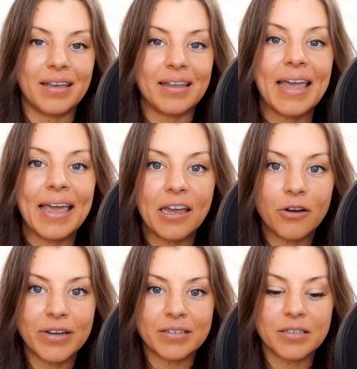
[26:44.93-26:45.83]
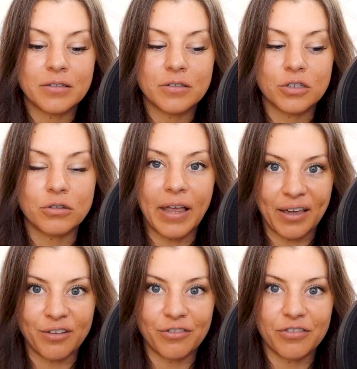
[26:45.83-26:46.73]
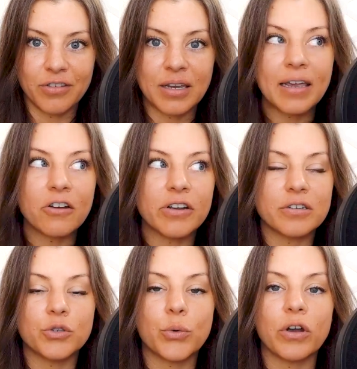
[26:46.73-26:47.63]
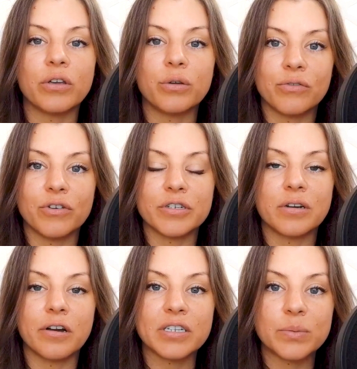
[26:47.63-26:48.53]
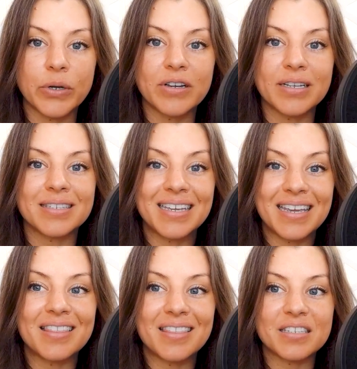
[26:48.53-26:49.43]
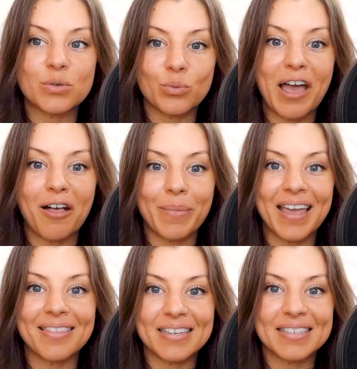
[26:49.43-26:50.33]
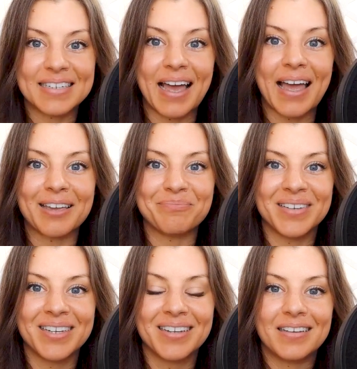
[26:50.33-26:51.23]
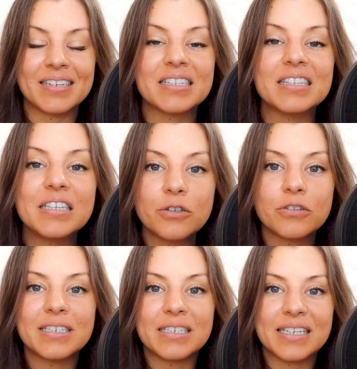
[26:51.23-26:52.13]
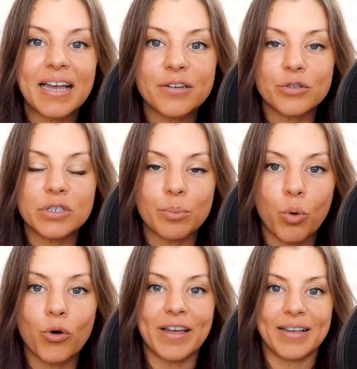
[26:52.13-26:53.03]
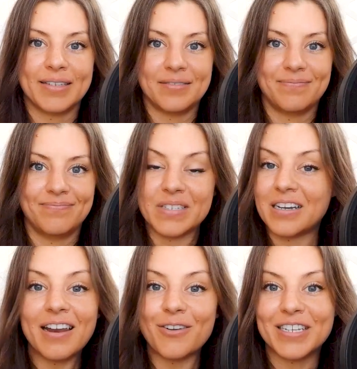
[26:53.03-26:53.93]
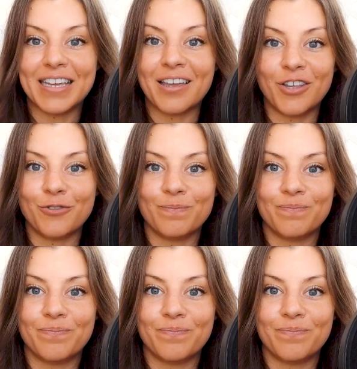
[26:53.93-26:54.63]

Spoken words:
Inherent to life, inherent to our universe and our experience in this realm at this time, it is literally designed to support us. It's not out to get you.